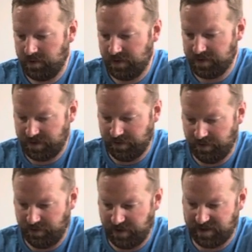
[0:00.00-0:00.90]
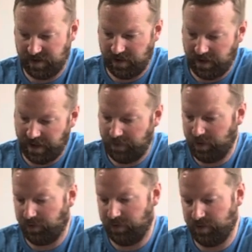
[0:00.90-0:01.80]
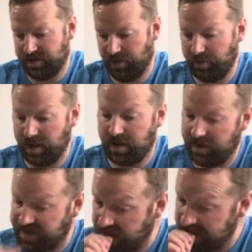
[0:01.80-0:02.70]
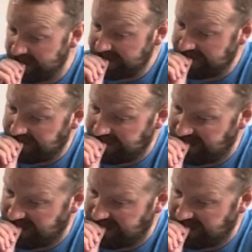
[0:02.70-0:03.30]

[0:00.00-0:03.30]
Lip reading: So let's see. I gotta pick a Reba song because it